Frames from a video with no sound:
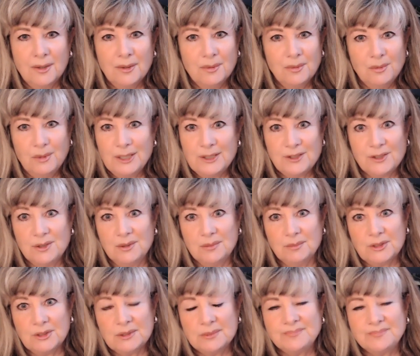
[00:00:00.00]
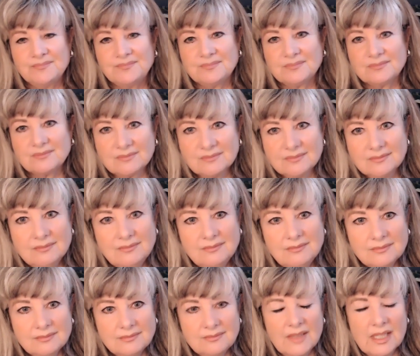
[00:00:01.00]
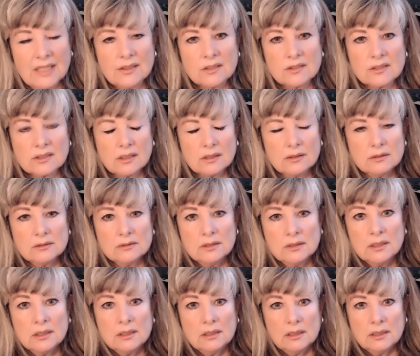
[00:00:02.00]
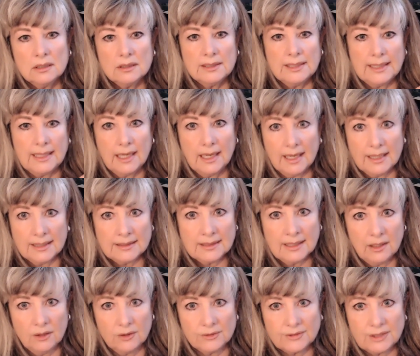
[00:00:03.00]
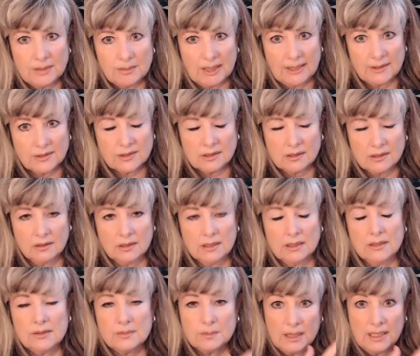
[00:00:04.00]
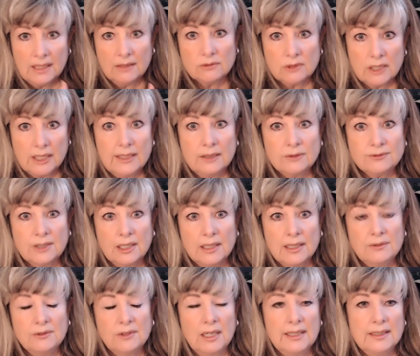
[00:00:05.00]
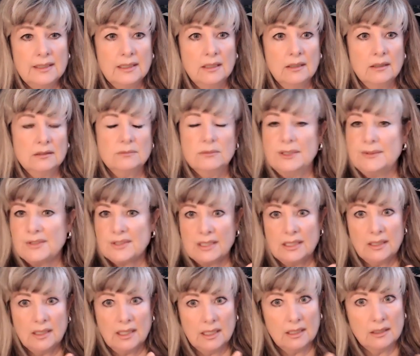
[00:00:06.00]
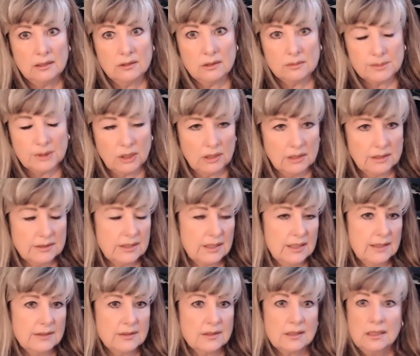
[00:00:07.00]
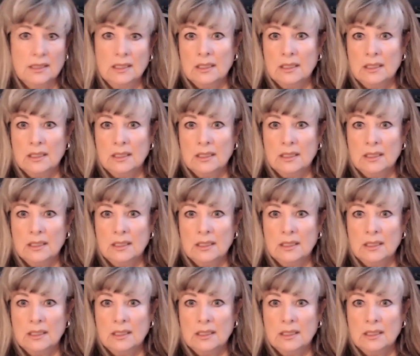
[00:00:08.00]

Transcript: we're doomed. So the unhealthy masculine is being reified right now, and we've seen that in our politics.